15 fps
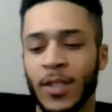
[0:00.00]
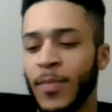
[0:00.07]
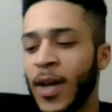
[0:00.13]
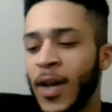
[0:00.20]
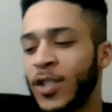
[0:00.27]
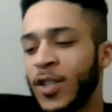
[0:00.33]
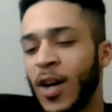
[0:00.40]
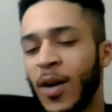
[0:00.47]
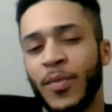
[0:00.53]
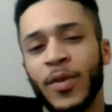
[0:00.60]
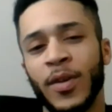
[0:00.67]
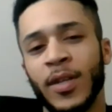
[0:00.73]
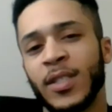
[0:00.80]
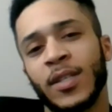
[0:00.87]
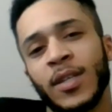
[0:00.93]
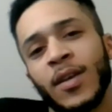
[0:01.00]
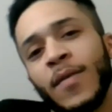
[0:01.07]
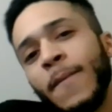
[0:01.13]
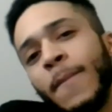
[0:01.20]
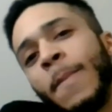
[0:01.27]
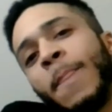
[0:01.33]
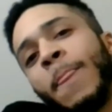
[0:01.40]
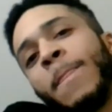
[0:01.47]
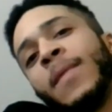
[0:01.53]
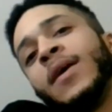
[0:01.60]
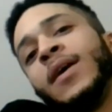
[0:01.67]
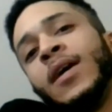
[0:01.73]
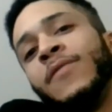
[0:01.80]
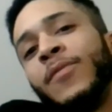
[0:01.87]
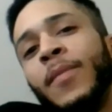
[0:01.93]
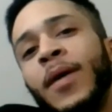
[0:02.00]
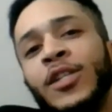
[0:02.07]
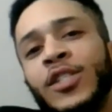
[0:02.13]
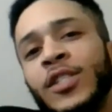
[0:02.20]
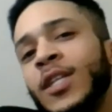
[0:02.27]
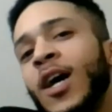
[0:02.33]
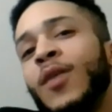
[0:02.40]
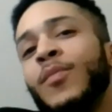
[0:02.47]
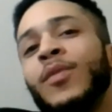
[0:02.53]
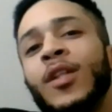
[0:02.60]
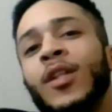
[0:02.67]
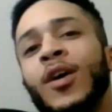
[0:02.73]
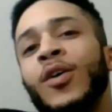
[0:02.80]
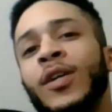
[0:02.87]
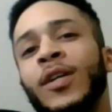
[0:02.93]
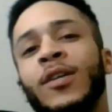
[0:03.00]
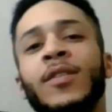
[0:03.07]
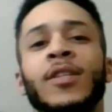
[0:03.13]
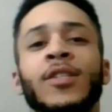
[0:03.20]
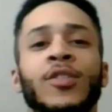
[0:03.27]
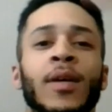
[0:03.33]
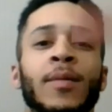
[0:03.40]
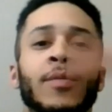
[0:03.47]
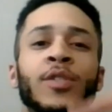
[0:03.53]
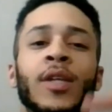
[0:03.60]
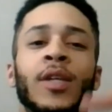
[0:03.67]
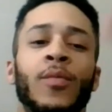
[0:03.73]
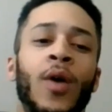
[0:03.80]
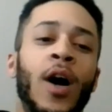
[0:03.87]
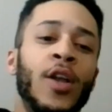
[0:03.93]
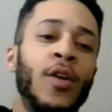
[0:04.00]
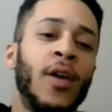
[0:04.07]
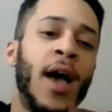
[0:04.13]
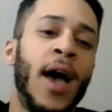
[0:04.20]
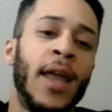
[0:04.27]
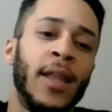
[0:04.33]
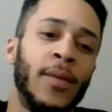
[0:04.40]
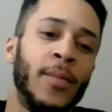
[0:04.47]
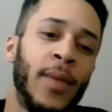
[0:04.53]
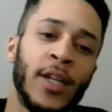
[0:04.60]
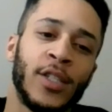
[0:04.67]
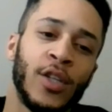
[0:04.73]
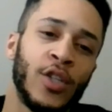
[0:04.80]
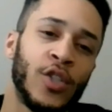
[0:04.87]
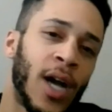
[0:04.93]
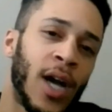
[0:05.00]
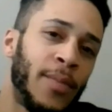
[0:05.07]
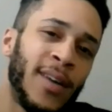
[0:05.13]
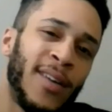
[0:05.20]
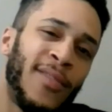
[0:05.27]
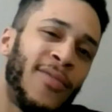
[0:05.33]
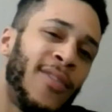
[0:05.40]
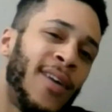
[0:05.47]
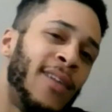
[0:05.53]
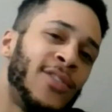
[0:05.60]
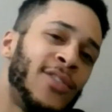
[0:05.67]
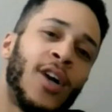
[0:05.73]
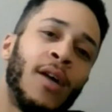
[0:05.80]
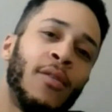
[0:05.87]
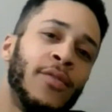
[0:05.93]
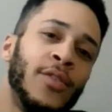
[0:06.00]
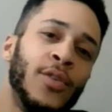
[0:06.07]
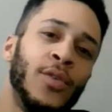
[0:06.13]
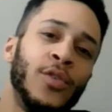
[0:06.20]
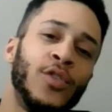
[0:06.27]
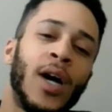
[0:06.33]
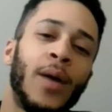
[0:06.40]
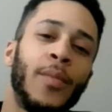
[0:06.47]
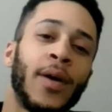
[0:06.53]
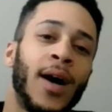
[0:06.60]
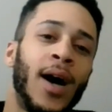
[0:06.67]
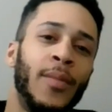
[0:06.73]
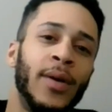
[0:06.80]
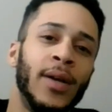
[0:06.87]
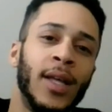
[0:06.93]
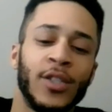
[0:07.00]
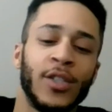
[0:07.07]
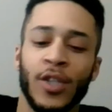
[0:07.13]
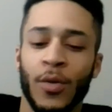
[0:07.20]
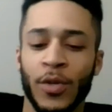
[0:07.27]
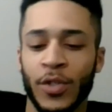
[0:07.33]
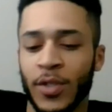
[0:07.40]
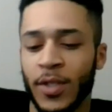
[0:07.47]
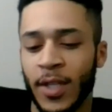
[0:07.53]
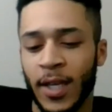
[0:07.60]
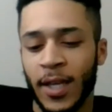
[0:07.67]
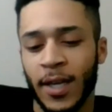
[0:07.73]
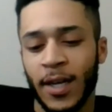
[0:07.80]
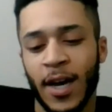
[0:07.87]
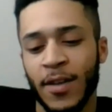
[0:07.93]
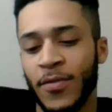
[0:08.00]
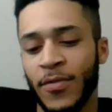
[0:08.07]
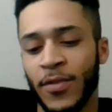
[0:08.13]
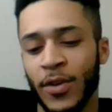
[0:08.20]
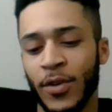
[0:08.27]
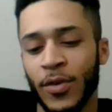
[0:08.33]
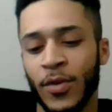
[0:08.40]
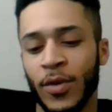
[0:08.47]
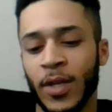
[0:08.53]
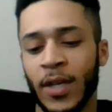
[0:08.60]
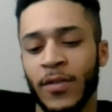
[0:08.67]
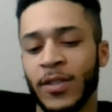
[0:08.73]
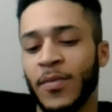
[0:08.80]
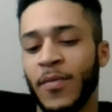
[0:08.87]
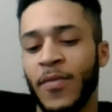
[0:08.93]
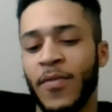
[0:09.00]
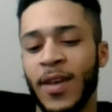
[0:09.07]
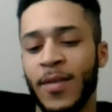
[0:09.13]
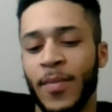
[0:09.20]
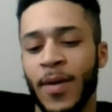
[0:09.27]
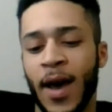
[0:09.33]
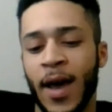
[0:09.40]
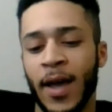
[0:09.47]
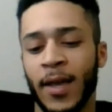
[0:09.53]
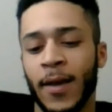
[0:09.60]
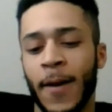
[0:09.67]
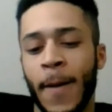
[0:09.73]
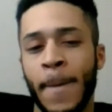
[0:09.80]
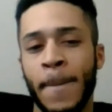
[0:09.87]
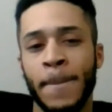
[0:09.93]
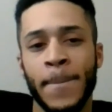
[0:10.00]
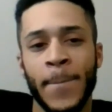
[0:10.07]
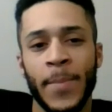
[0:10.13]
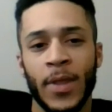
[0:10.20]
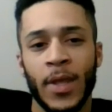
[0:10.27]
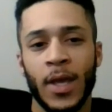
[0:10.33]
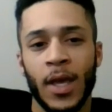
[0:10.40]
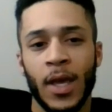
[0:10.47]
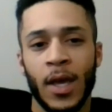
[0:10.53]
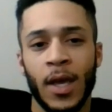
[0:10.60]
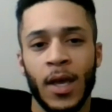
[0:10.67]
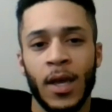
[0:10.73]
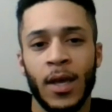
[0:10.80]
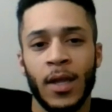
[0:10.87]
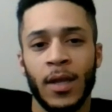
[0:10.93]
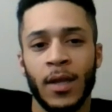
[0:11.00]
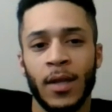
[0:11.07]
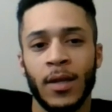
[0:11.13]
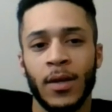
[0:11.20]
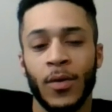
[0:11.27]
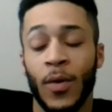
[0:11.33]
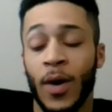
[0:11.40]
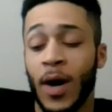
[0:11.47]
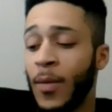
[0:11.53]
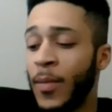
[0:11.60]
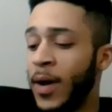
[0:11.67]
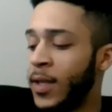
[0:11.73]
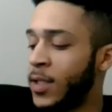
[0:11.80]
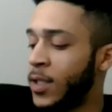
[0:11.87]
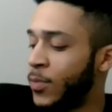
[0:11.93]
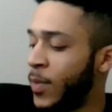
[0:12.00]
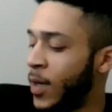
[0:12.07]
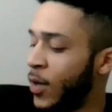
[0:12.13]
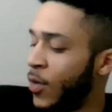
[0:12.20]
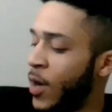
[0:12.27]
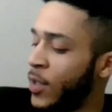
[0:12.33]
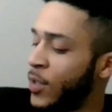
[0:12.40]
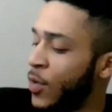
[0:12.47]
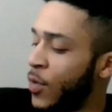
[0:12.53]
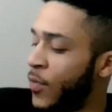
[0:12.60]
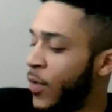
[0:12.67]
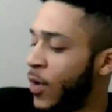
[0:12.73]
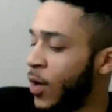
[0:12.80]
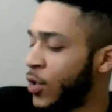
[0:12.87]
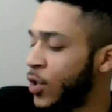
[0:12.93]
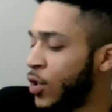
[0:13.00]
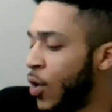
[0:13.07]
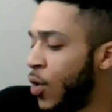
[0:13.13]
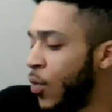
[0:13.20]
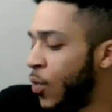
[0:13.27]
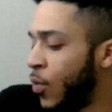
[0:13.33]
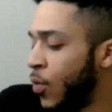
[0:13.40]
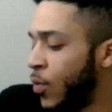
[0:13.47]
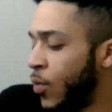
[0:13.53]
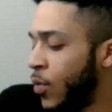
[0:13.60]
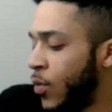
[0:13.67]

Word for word: I'll make sure I put his information down below here in the description. And while you're at it, make sure you drop like a five star review, drop a comment, let us know what you think, how you feel, give us some feedback. And wow, man, this has been great so far. So